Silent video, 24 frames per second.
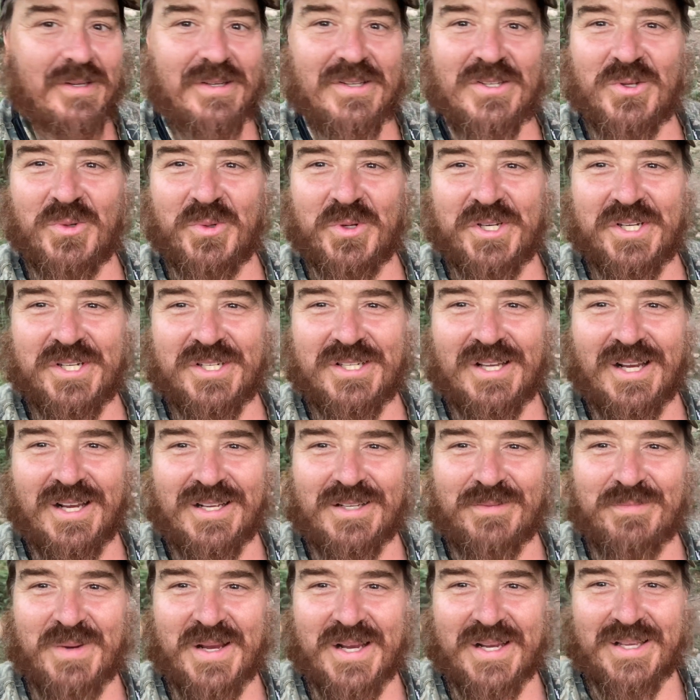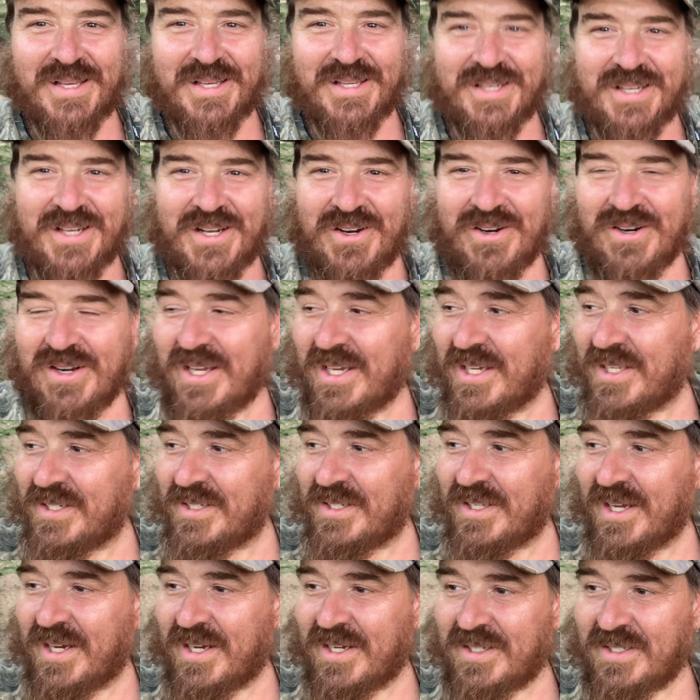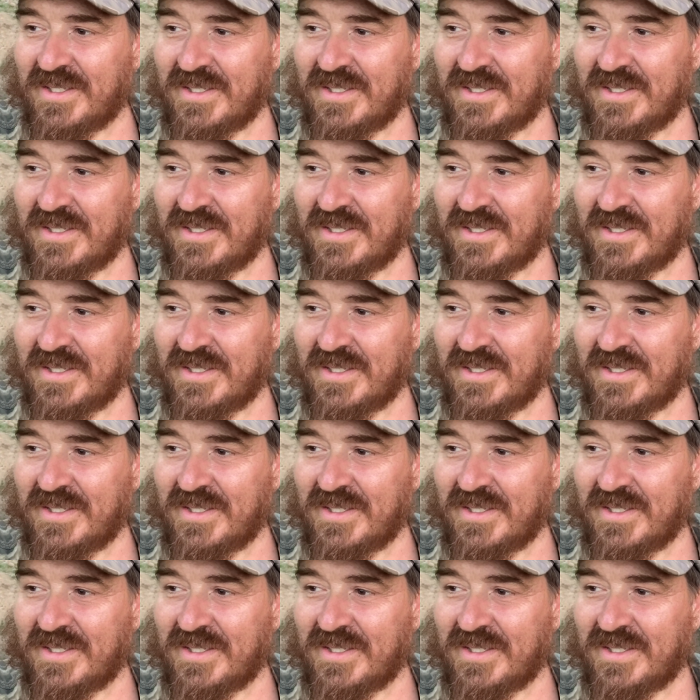So we just hiked back in here, and